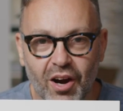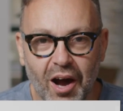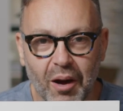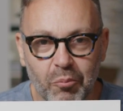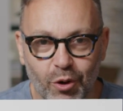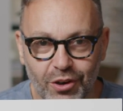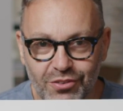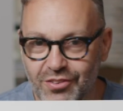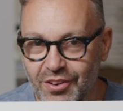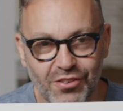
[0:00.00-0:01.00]

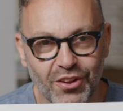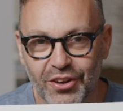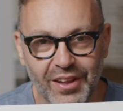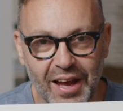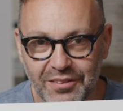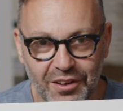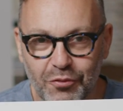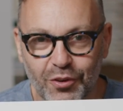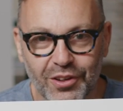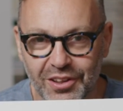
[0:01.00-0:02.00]
upwards doesn't look that
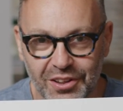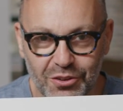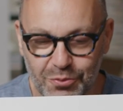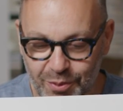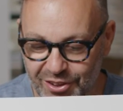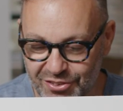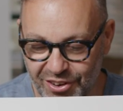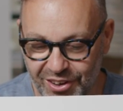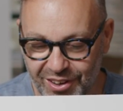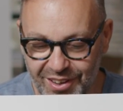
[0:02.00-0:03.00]
different in this
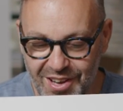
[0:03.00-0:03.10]
picture.